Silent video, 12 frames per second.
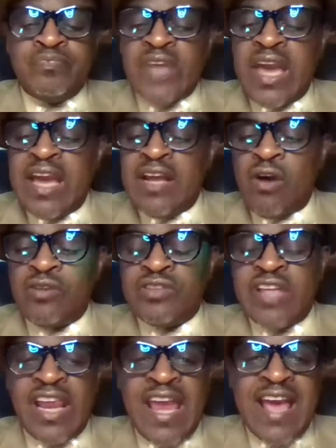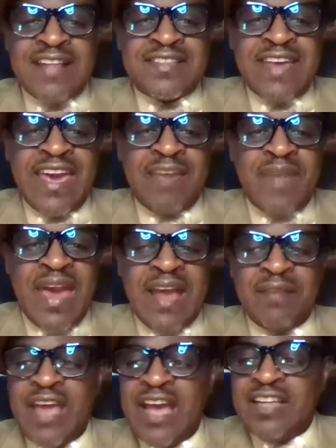at the landscape
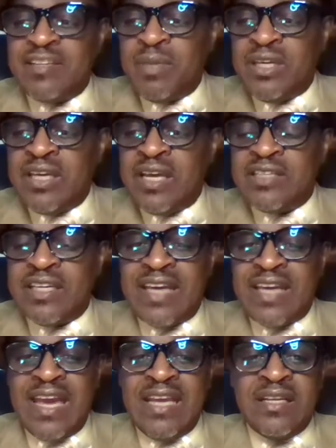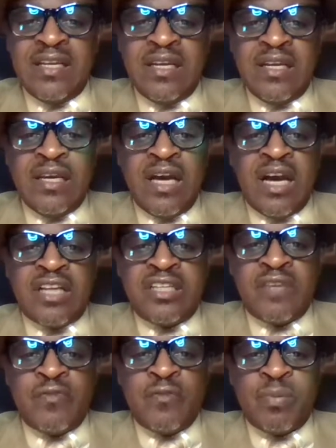and to begin to gain a
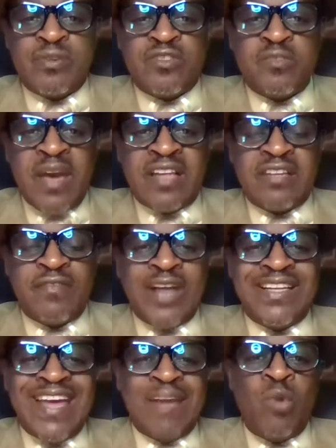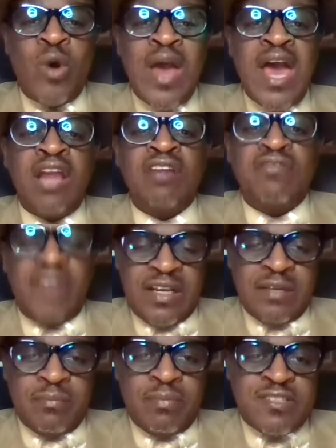different perspective, a more
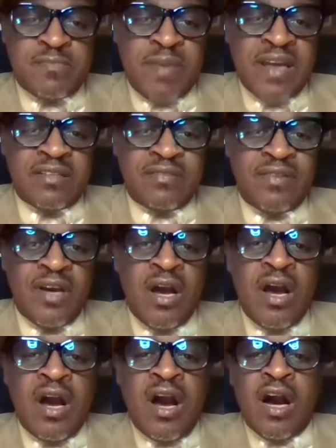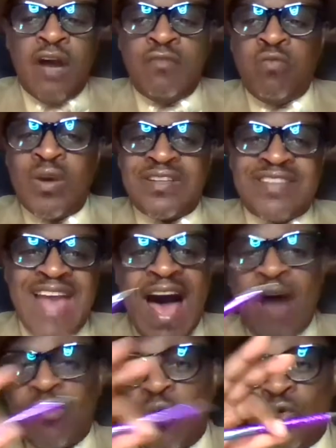elevated perspective of what's
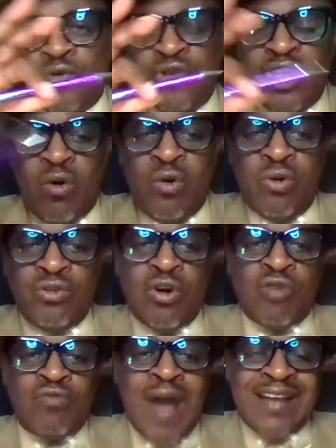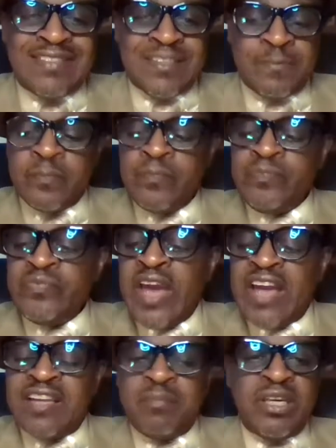out on the horizon,
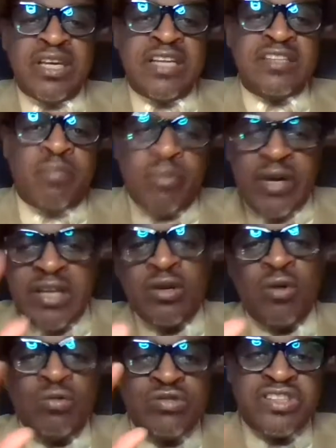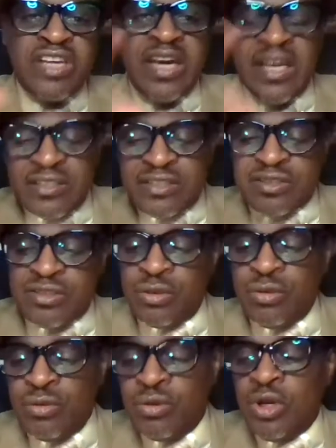and to begin to bring those things
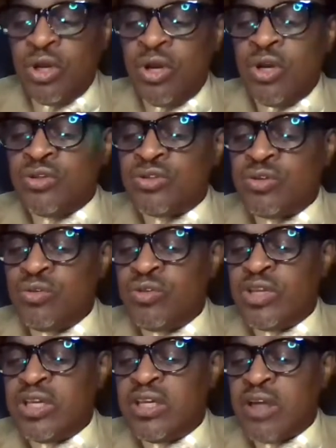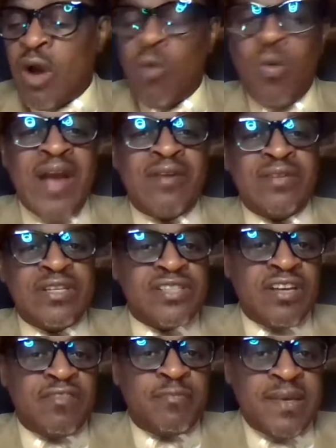to the awareness
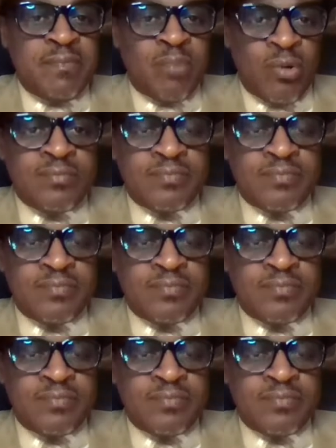of people.